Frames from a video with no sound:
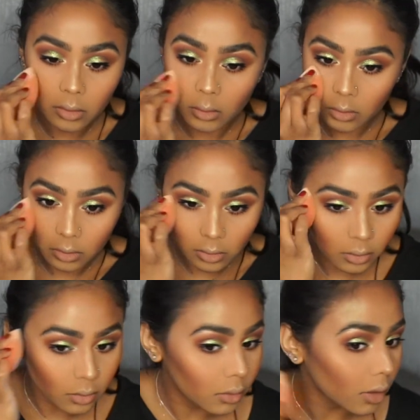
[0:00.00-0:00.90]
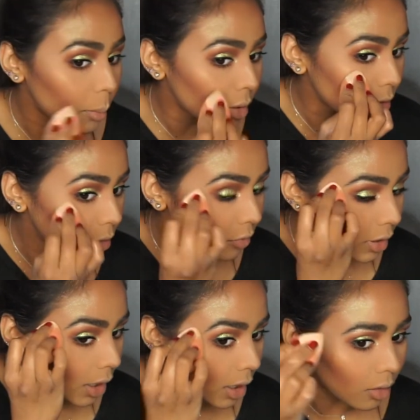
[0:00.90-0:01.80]
I'm actually loving
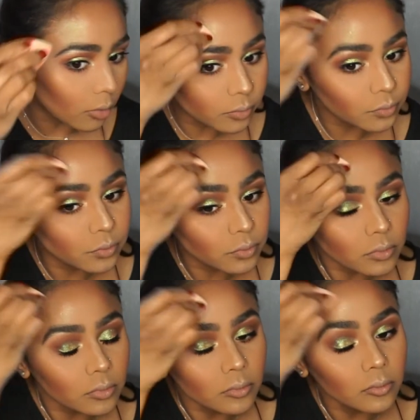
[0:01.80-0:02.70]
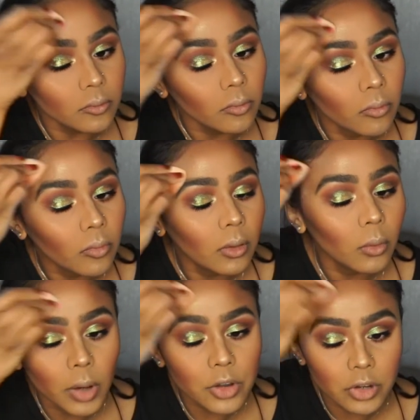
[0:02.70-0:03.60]
how
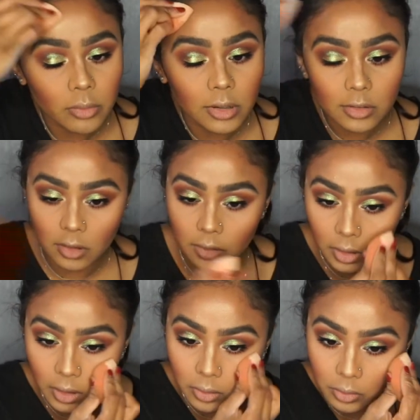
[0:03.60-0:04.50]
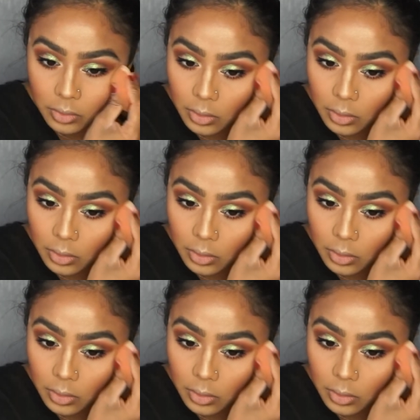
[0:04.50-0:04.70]
Wet Dream looks on the nose.